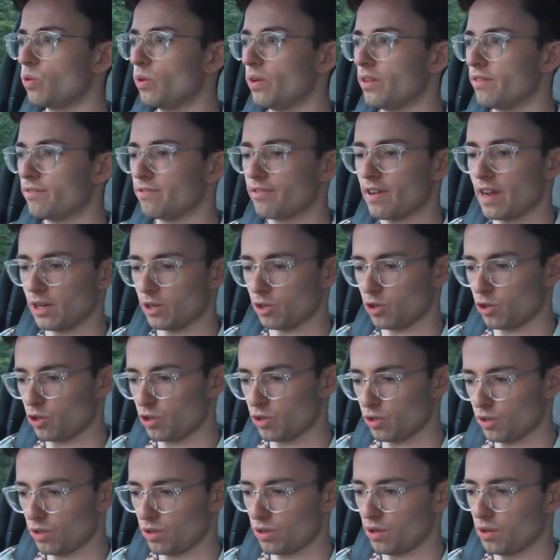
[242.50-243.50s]
all in
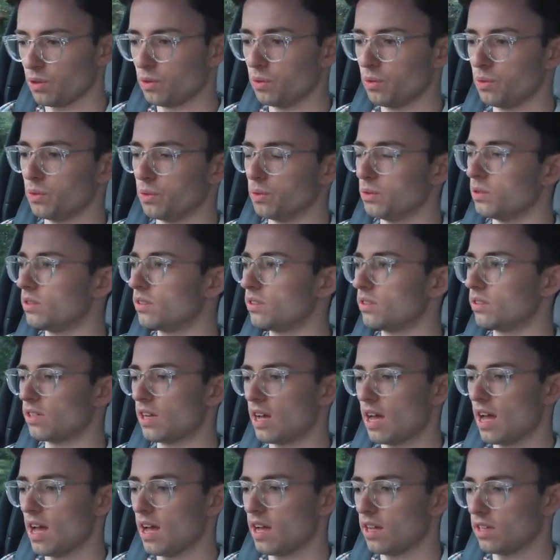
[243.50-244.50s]
French. Oh,
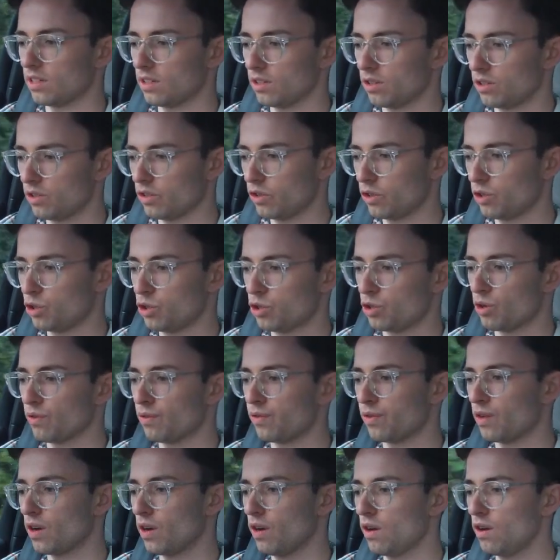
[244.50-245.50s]

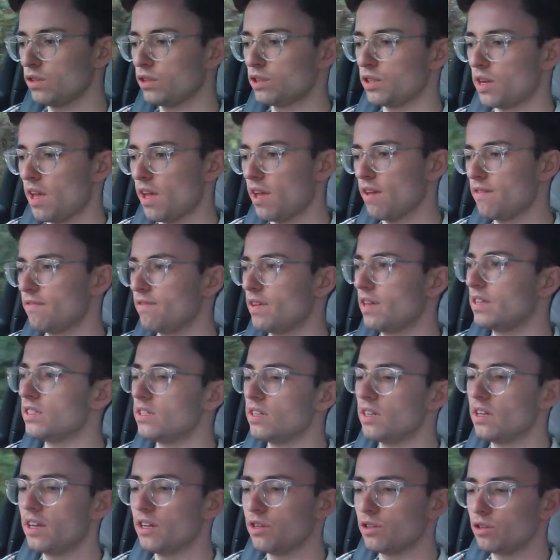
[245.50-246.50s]
chauffage et
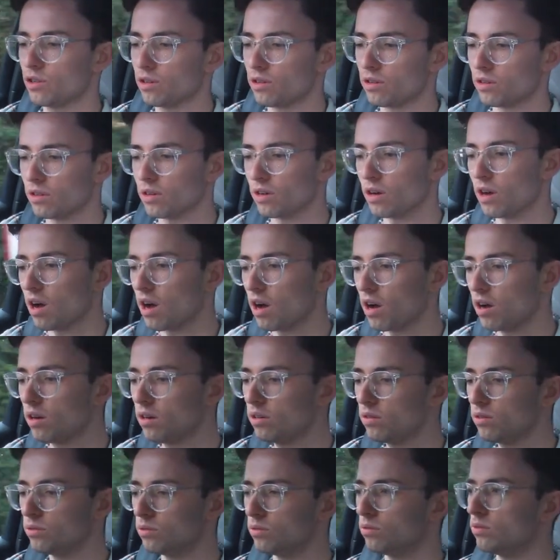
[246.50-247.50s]
ventilation.
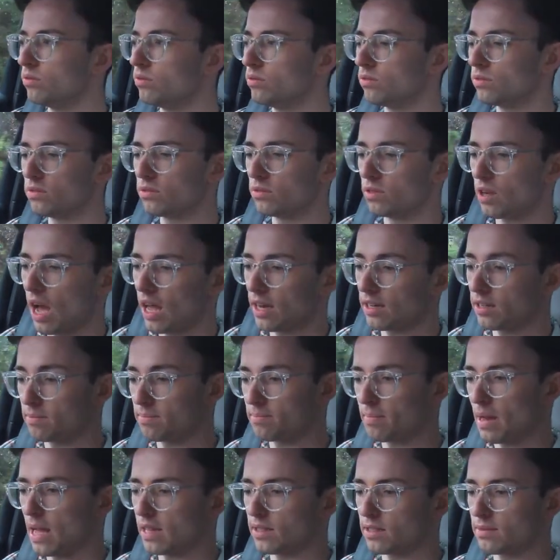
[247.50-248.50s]
Oh,
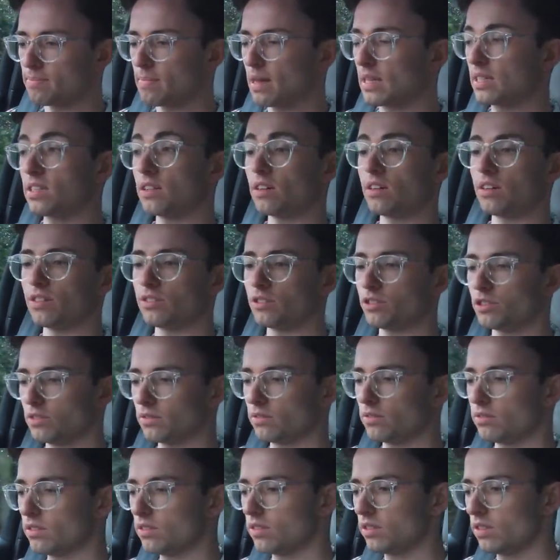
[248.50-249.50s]
and massage.
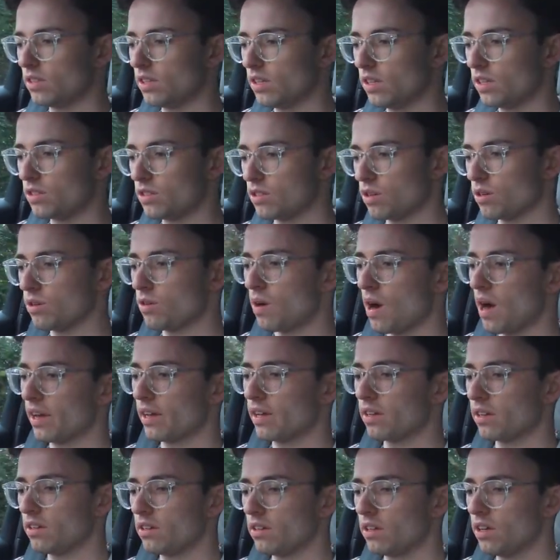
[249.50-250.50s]
So I
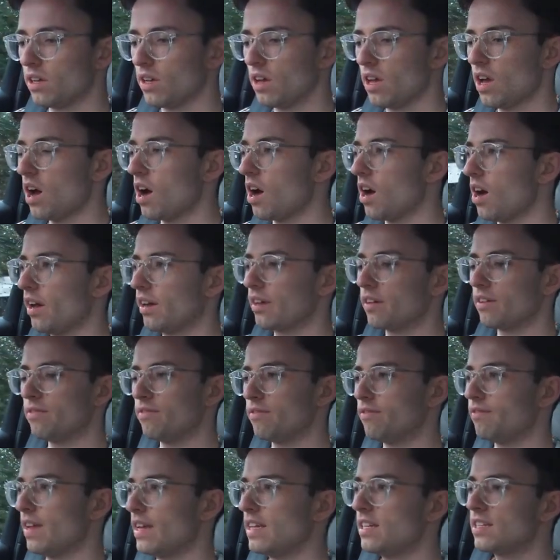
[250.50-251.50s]
can
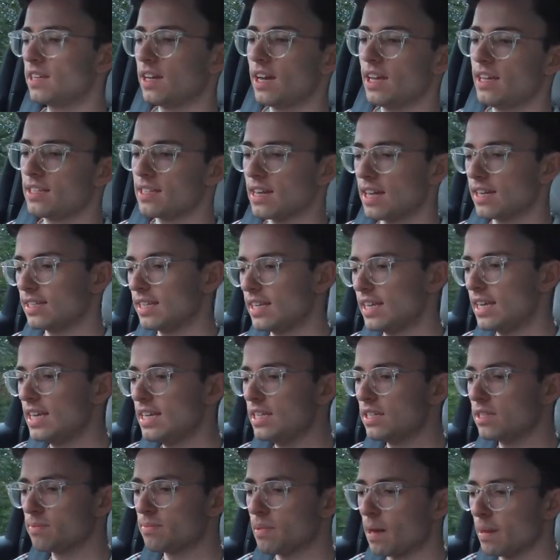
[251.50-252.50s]
ventilate and
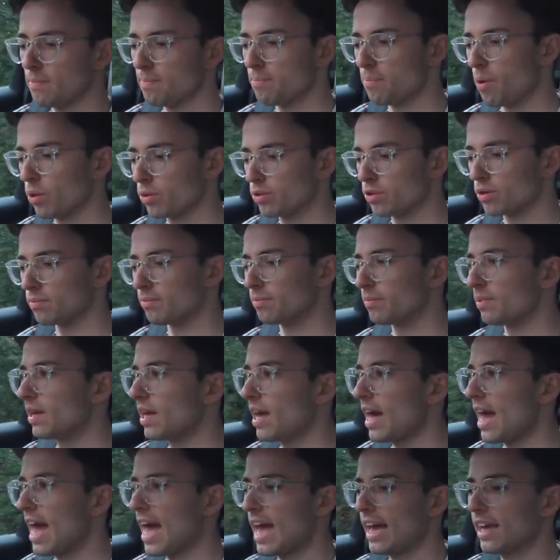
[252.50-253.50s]
heat my bottom.
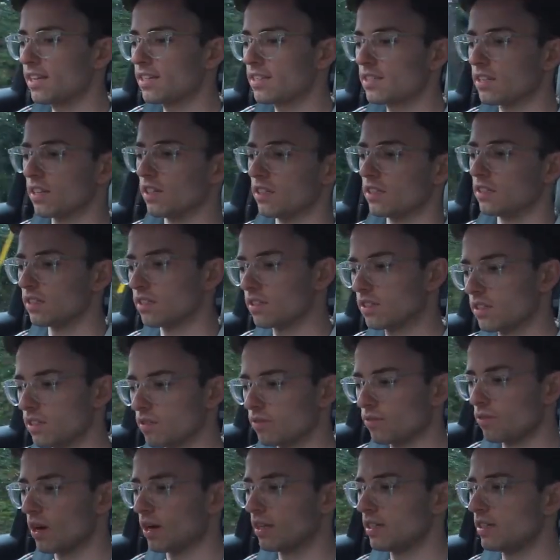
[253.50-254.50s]
Excellent.
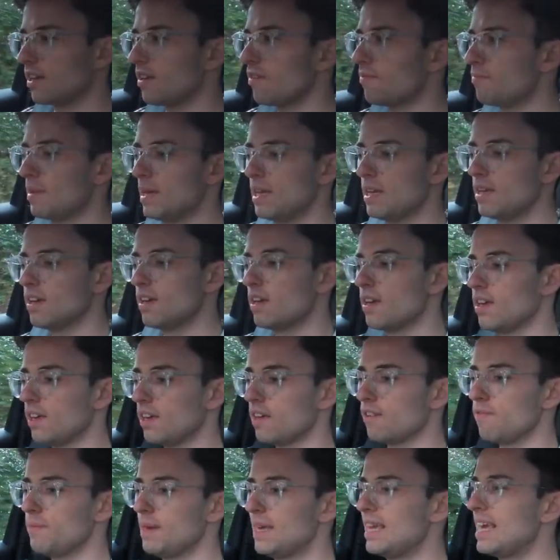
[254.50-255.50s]
Right, give me
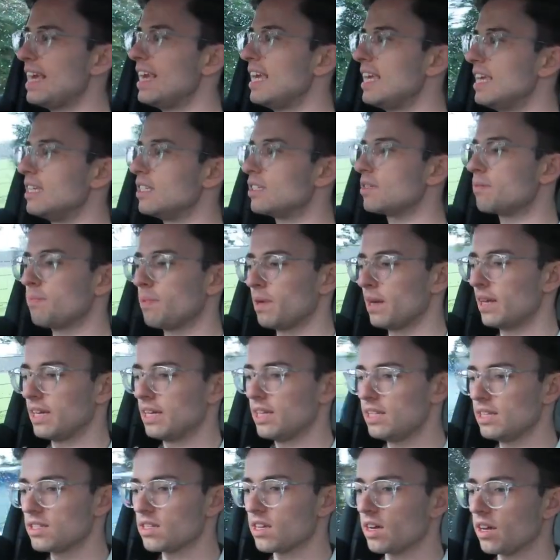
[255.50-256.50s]
heat,
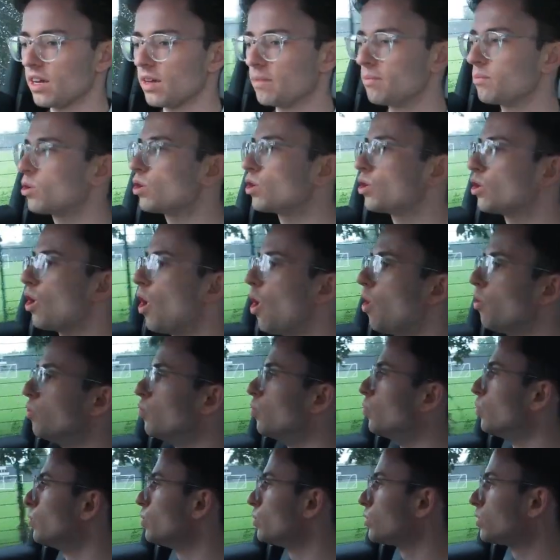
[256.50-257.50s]
please. I'm
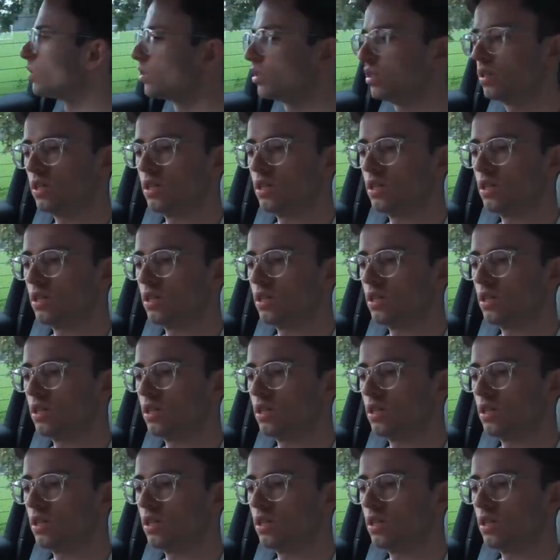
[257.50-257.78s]
cold.